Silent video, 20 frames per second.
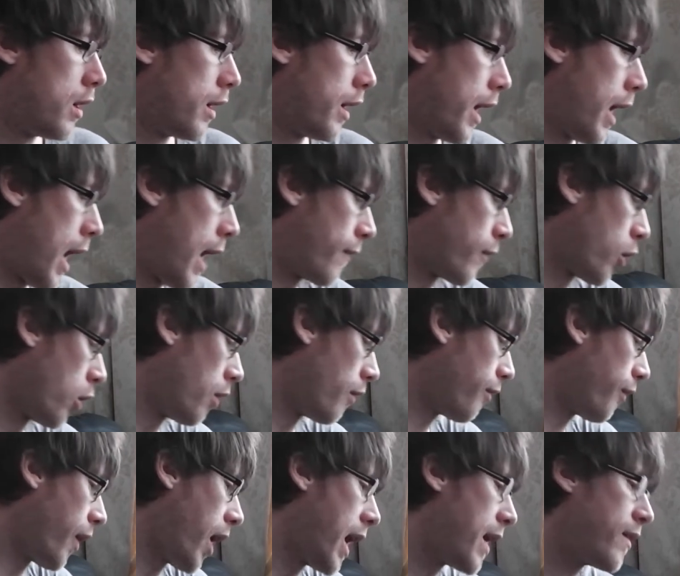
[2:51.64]
I've got
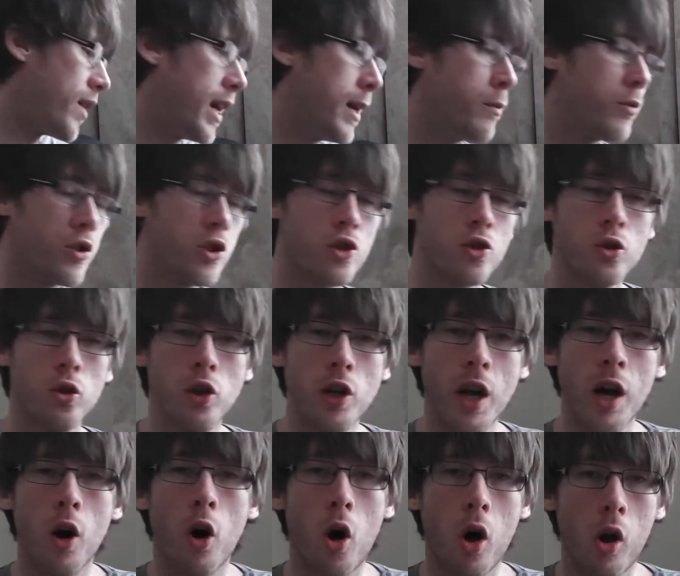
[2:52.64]
5 games to show
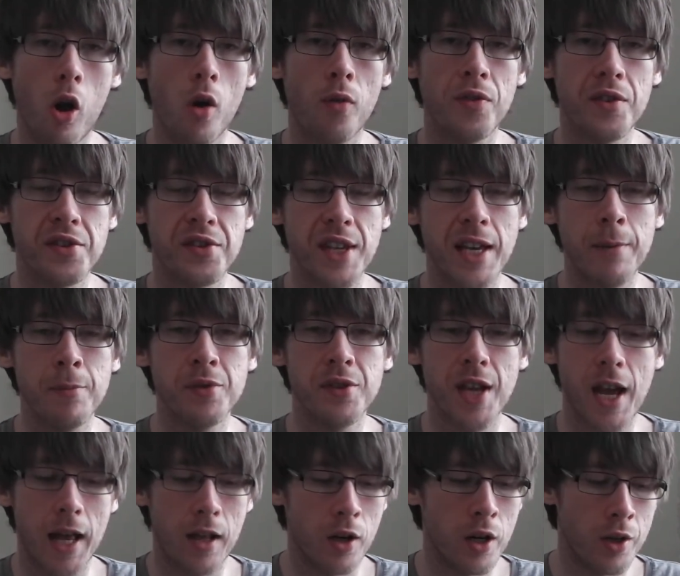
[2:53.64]
you, all off the same
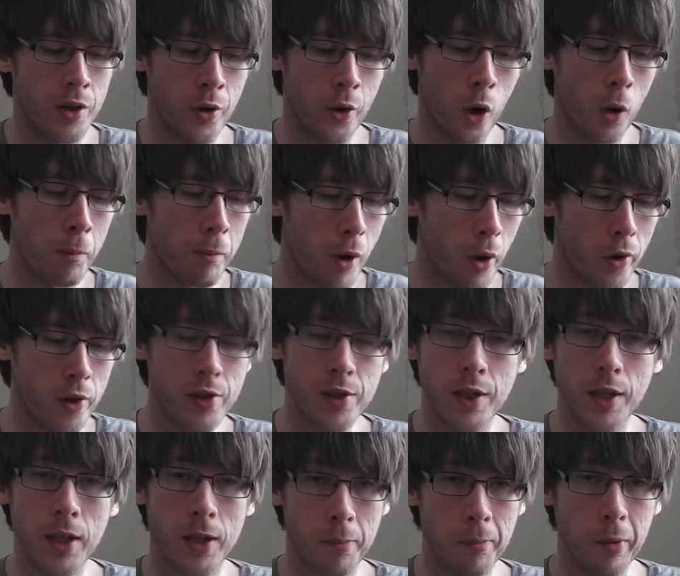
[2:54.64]
seller, and they're all boxed
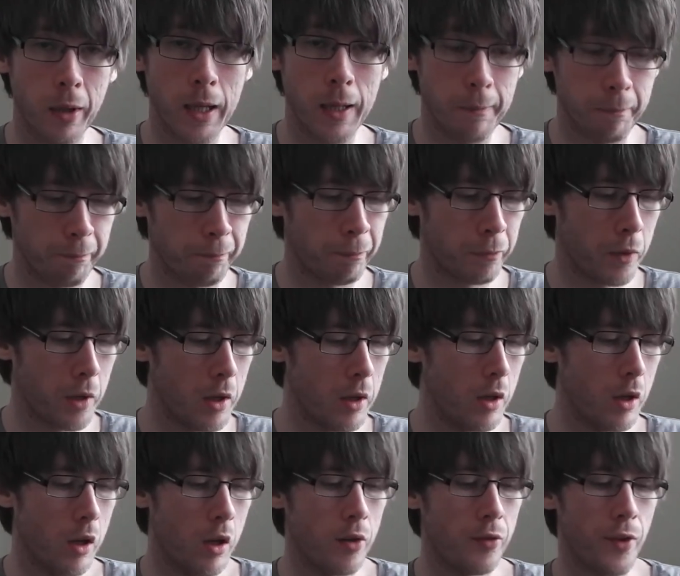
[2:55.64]
and complete.
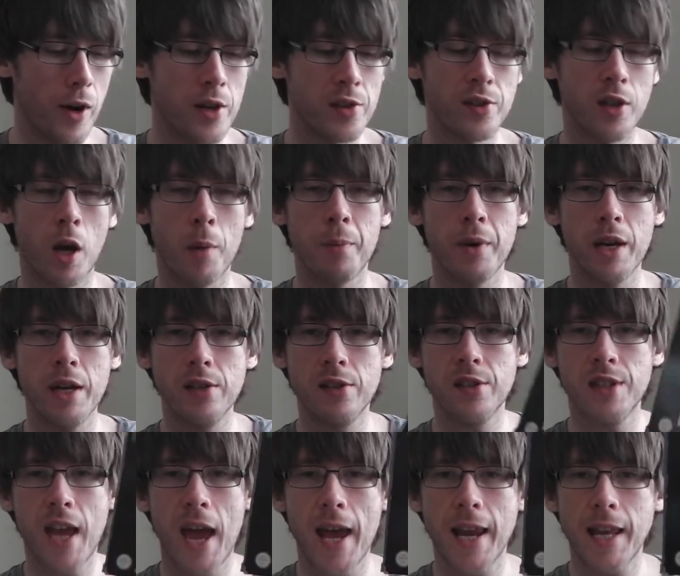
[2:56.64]
First up is
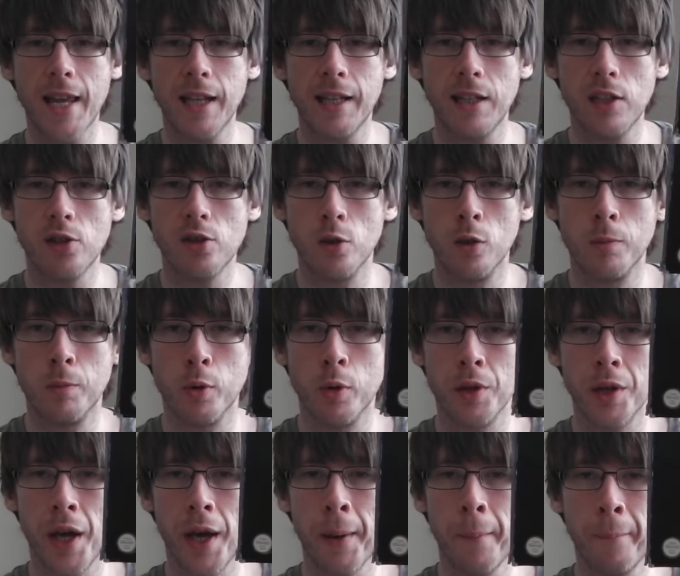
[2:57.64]
1080
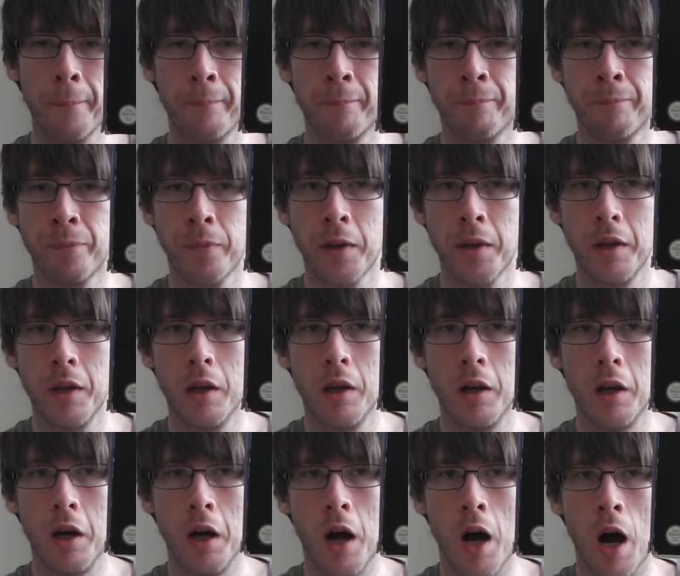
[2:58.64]
Snowboarding,
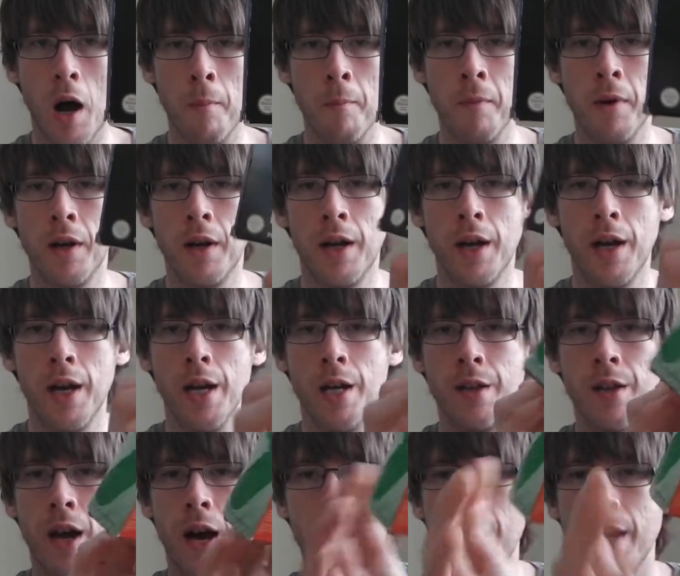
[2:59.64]
and that